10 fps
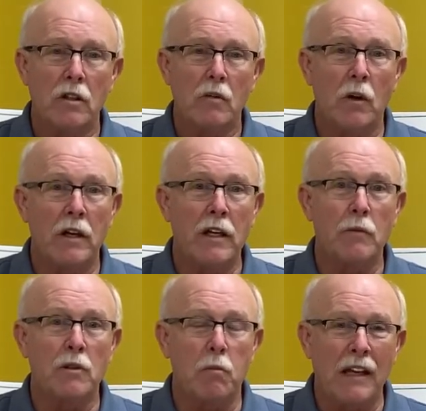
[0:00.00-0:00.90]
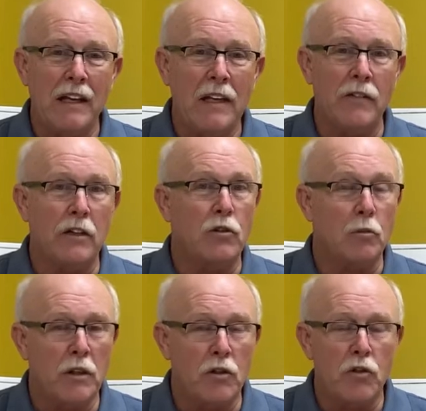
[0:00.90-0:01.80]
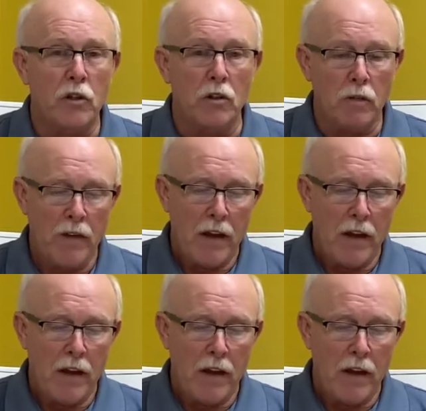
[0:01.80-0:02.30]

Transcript: what he was believing to be true.